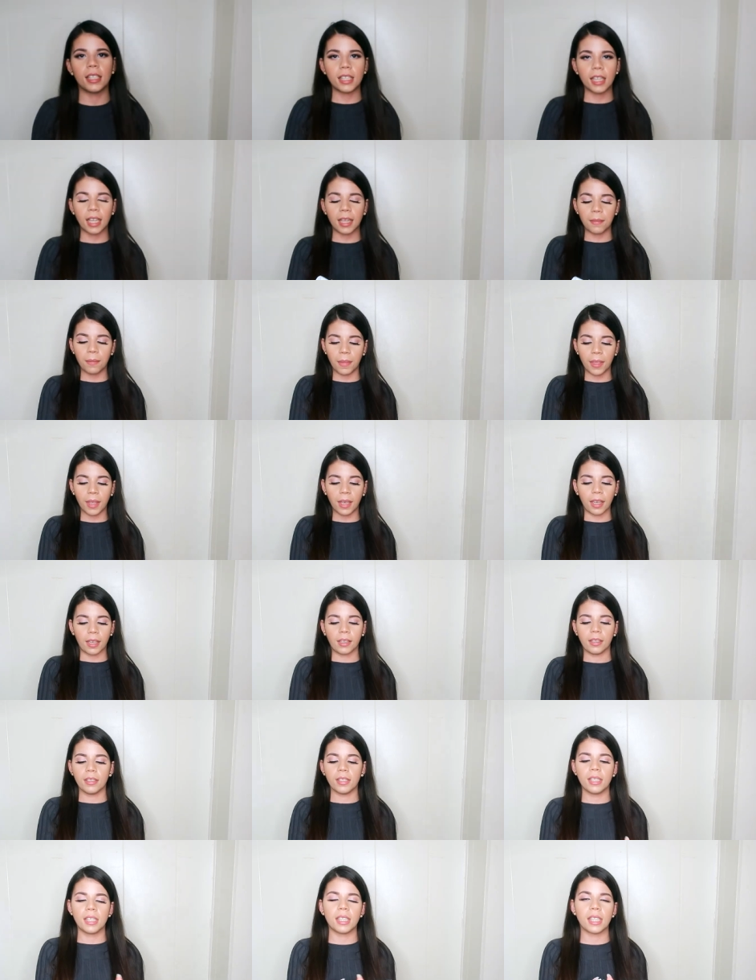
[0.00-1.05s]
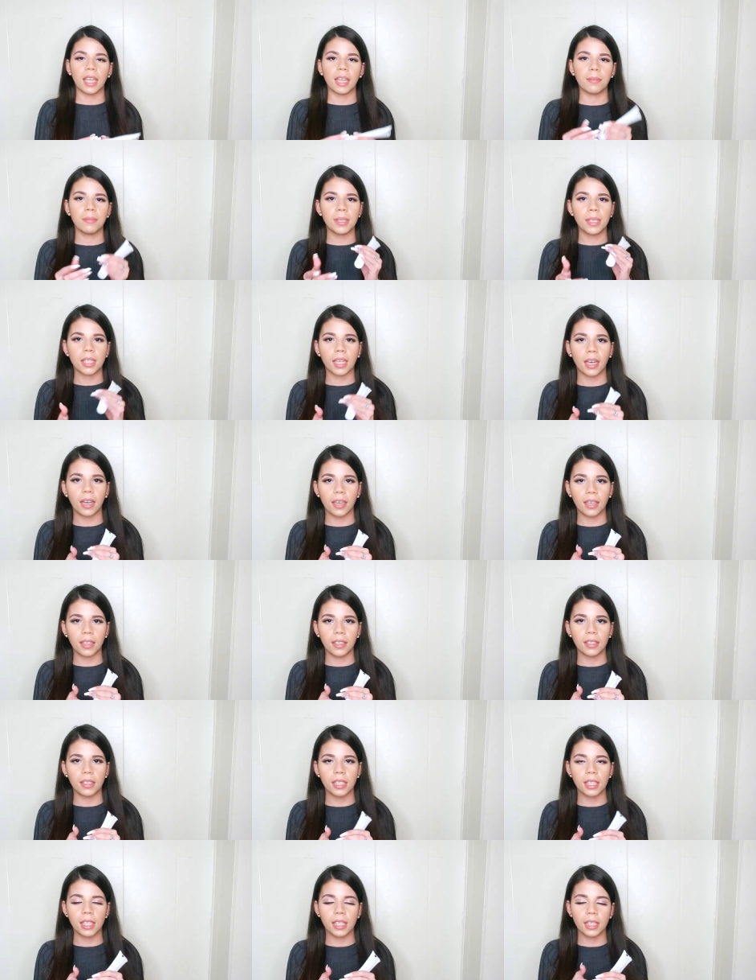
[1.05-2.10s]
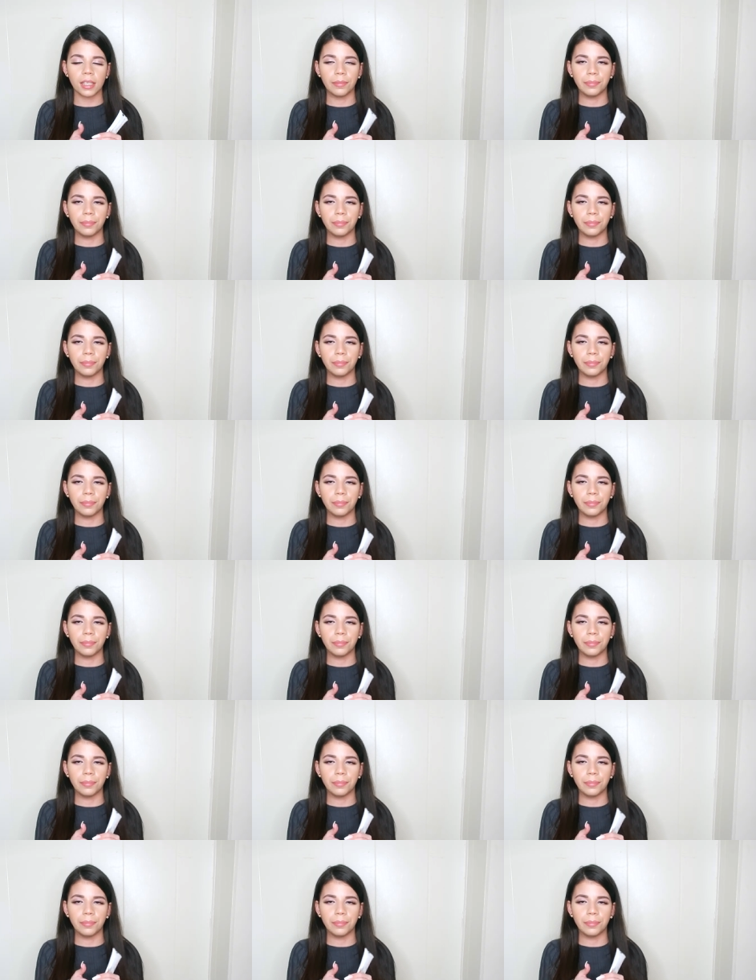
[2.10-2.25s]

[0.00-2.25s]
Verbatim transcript: Same thing, same size,